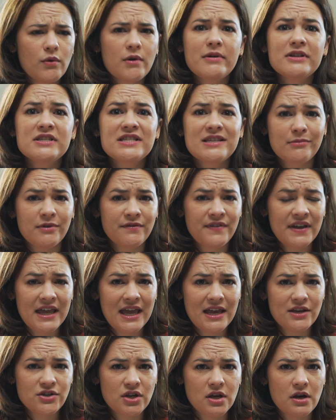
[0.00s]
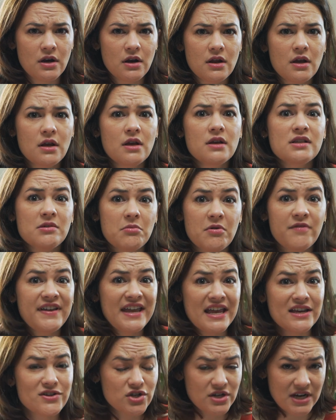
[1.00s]
What about summer vacation? Summer
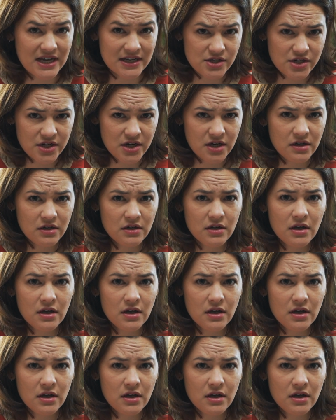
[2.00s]
vacation next year?